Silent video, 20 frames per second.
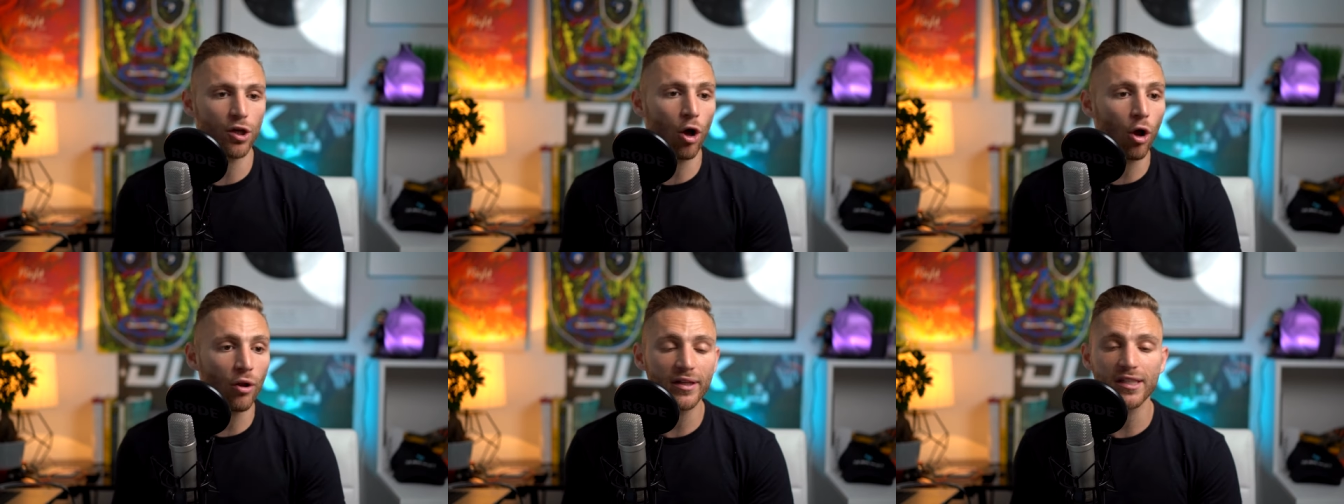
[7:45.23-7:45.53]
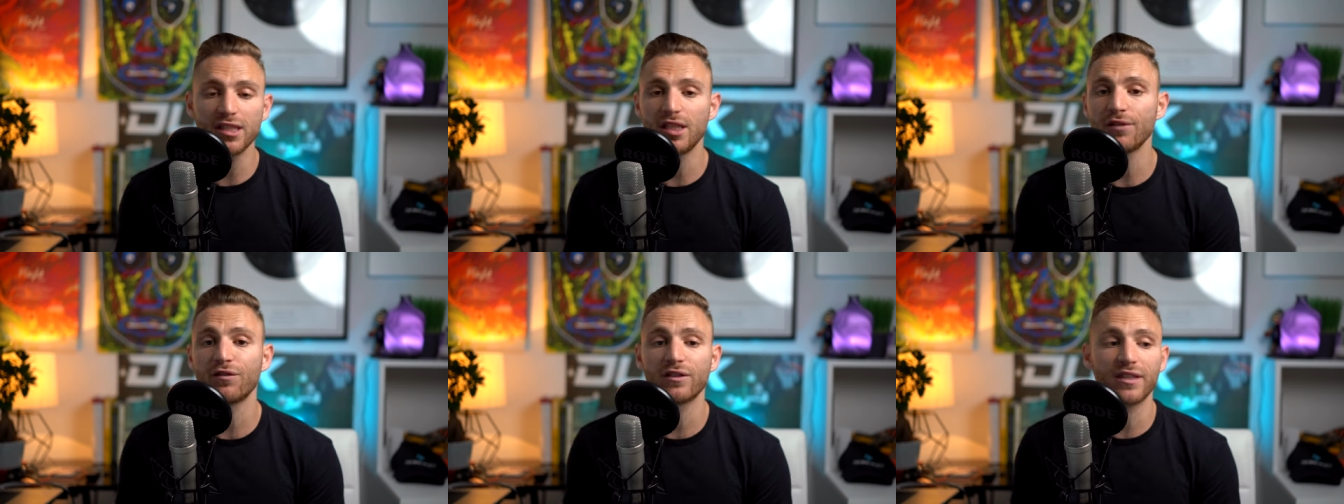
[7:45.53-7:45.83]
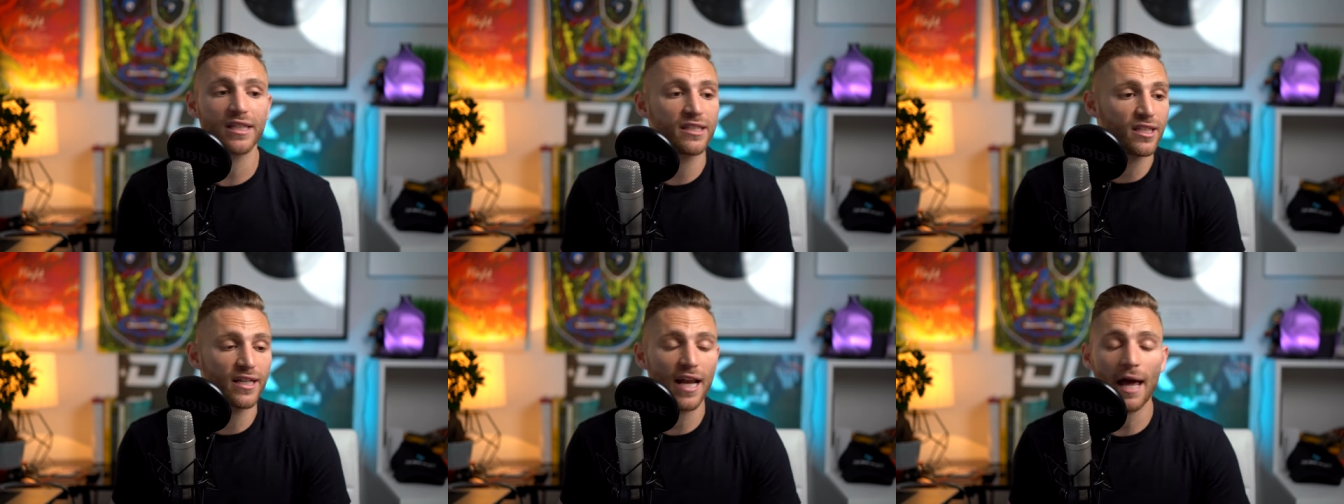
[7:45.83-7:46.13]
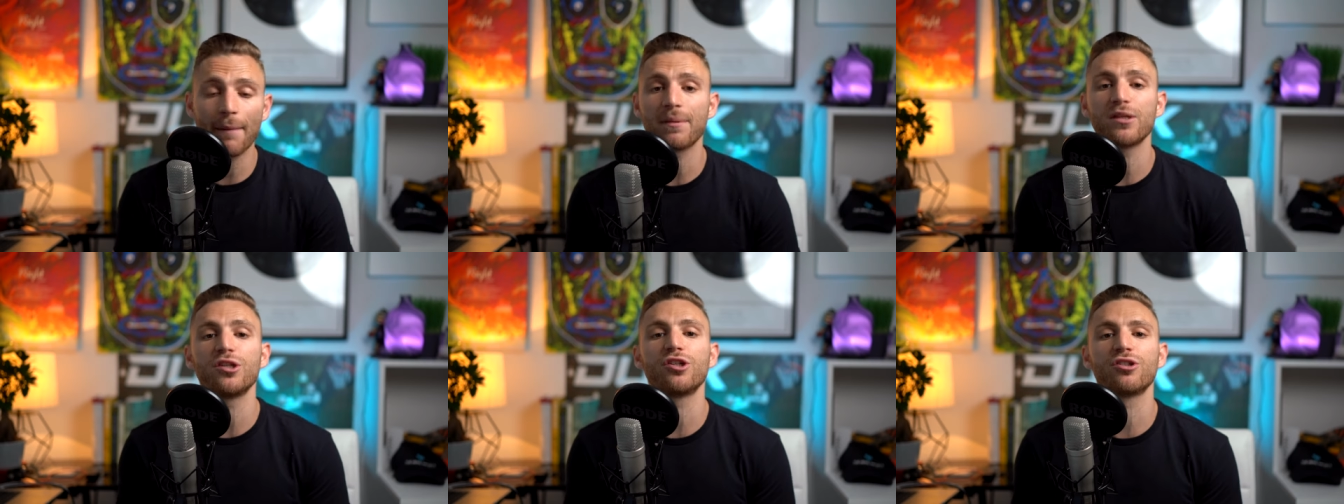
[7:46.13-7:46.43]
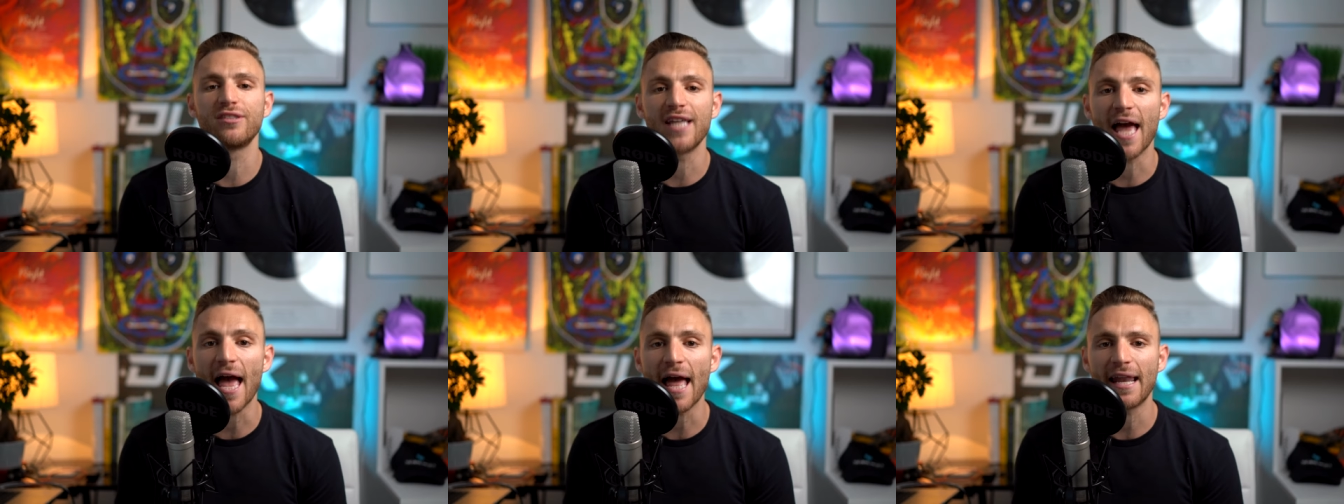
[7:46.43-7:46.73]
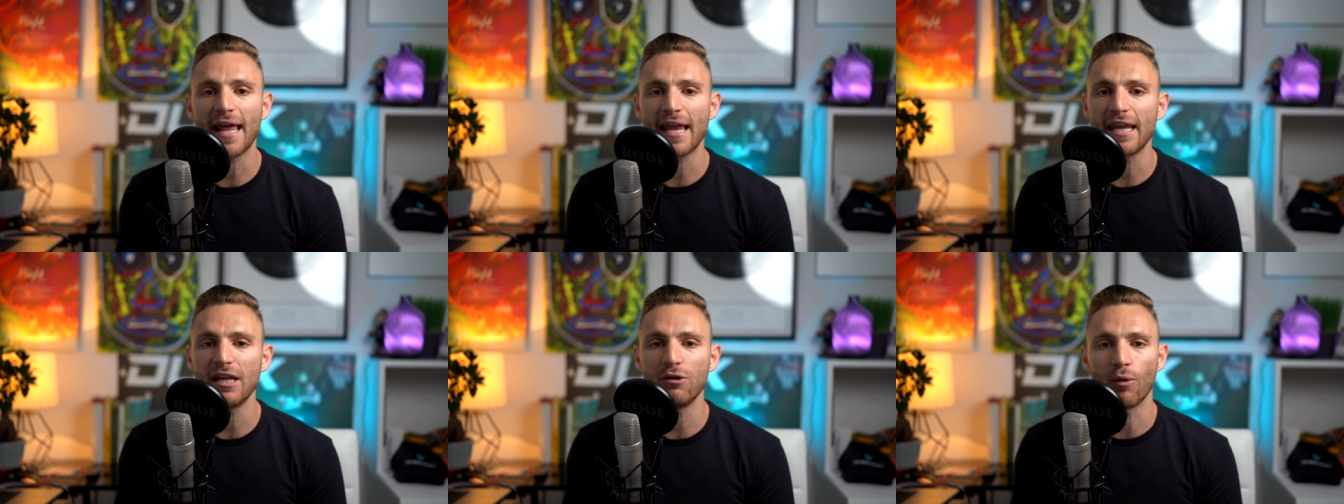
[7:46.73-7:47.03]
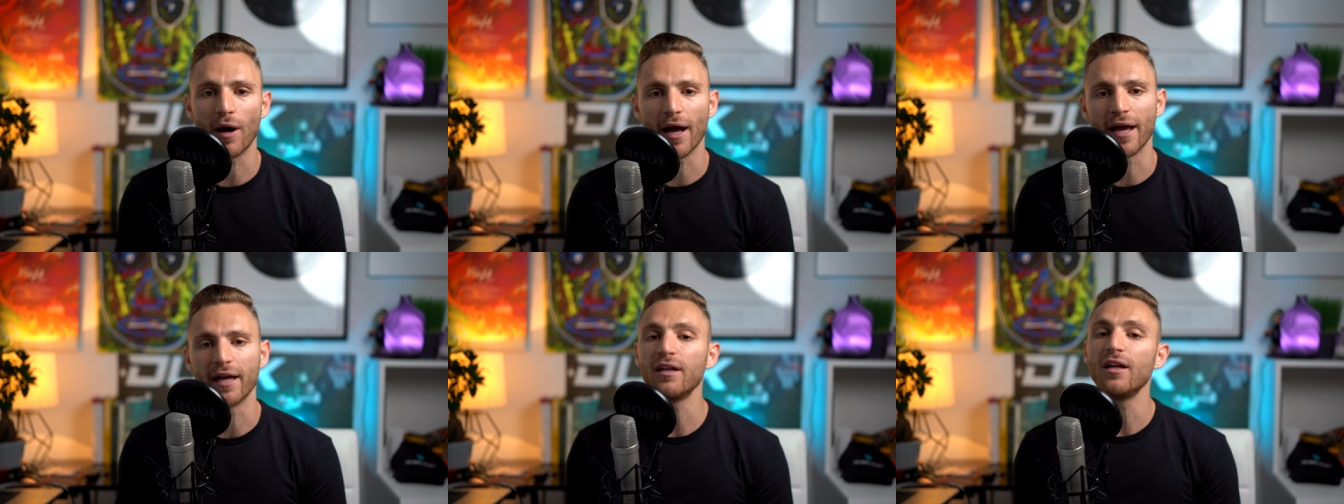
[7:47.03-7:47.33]
All these different things could happen. You're dead
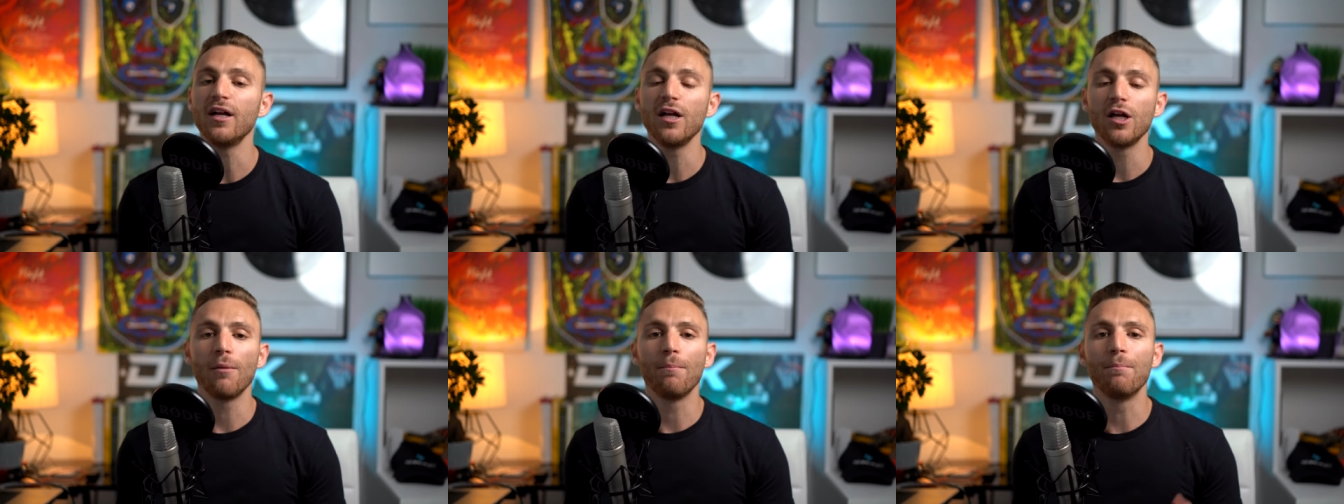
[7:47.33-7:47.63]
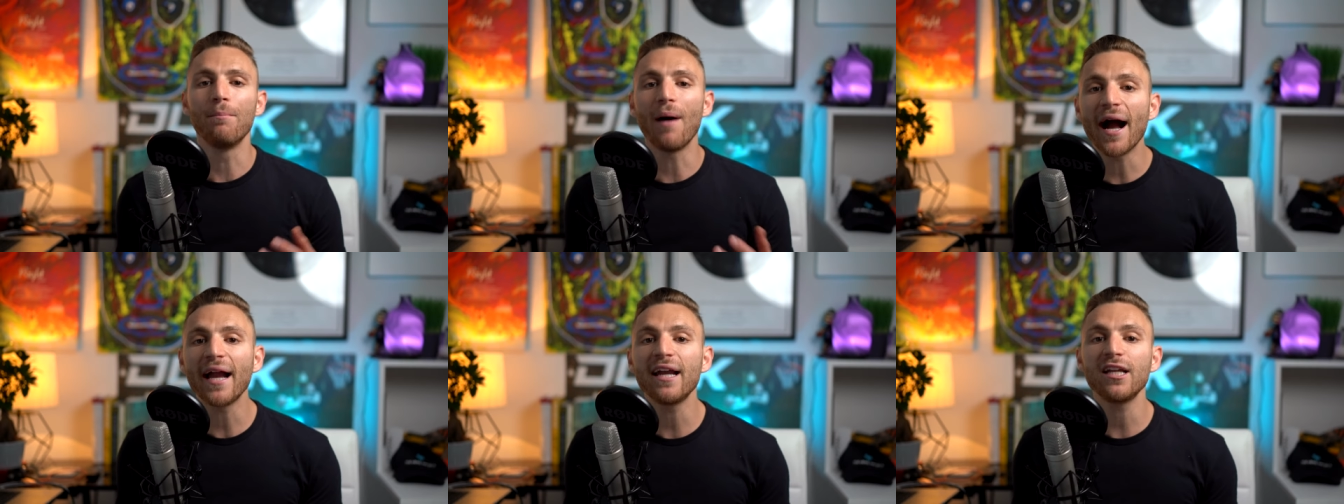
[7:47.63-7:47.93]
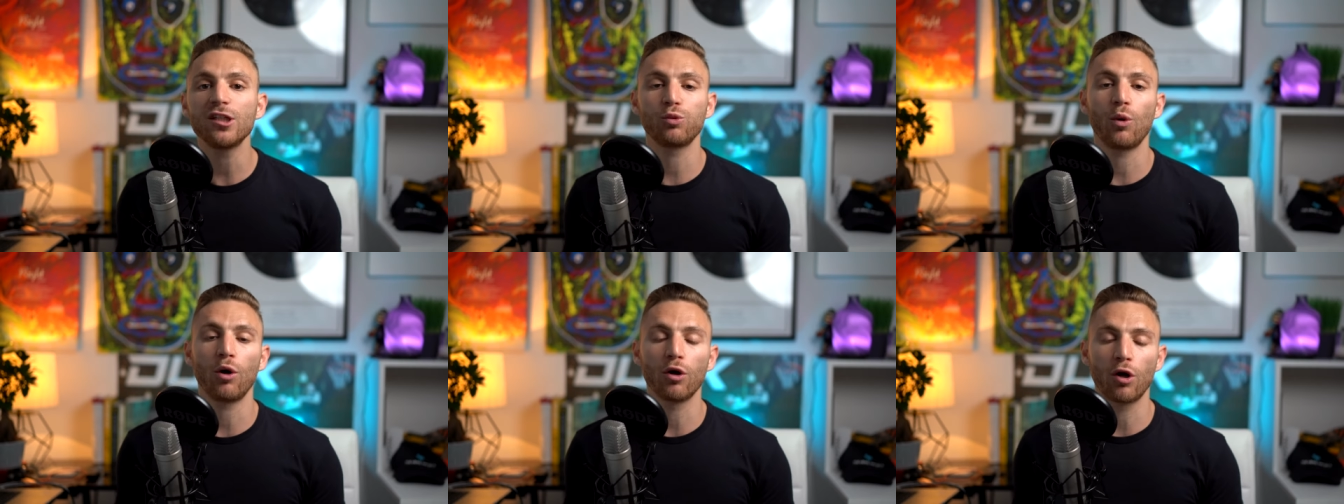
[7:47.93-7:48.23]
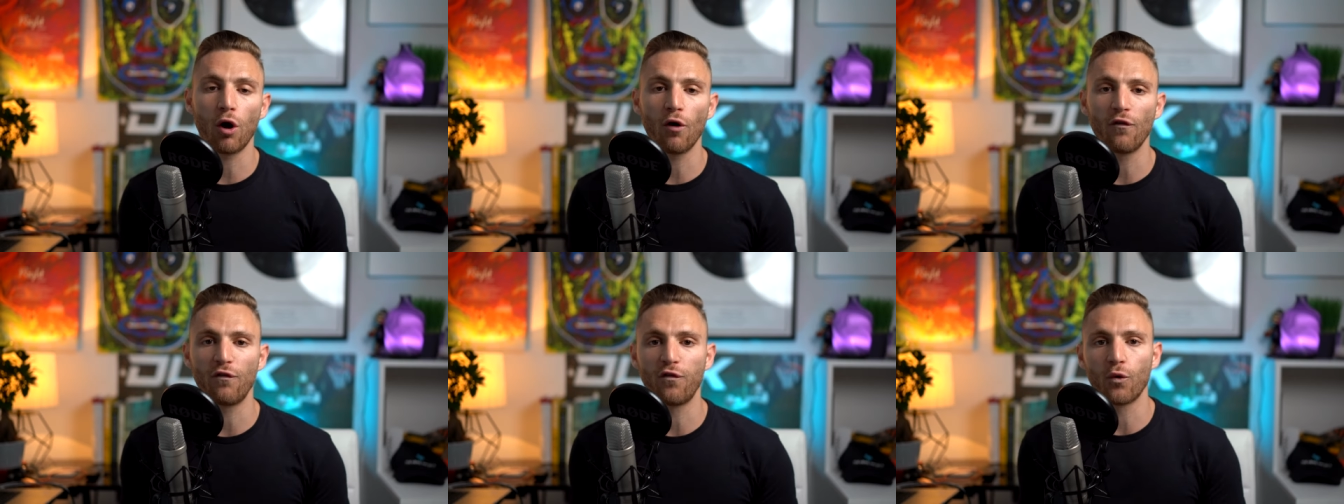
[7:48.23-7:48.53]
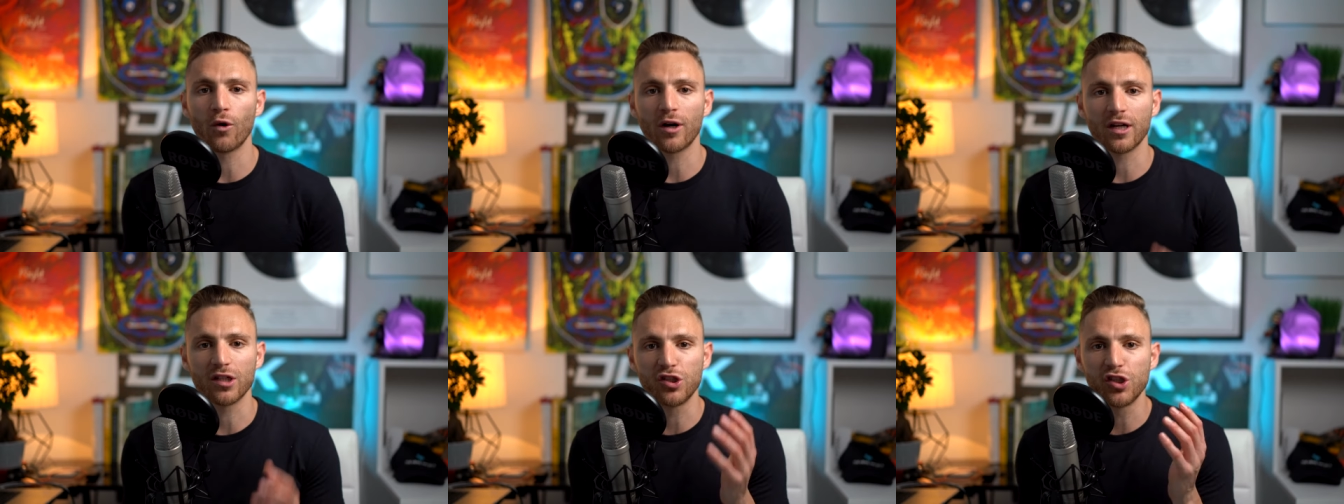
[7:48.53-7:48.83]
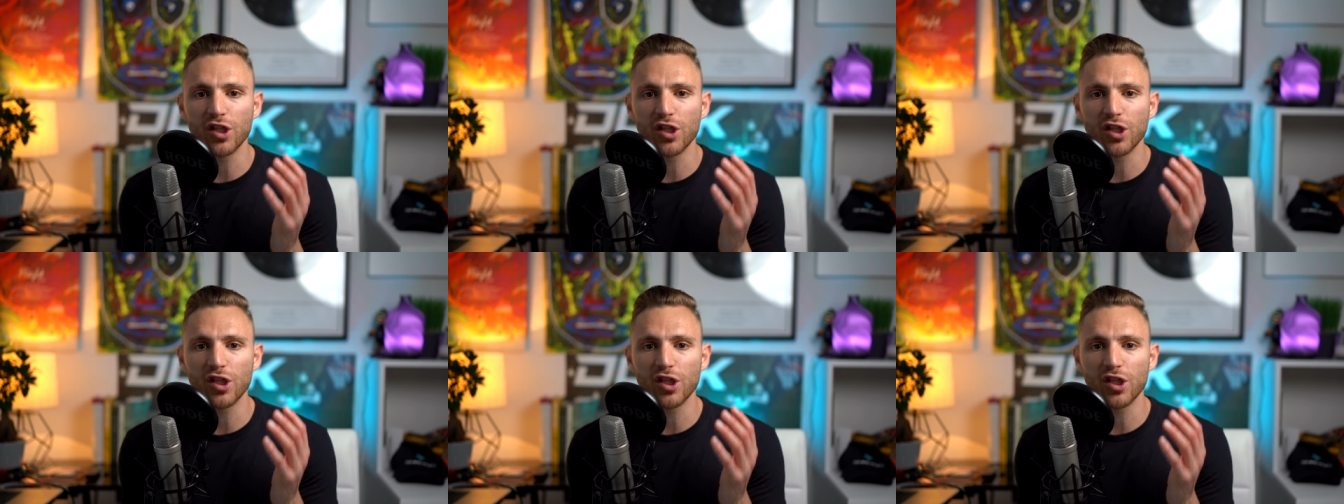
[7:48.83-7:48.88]
anyway. Might as well go for it.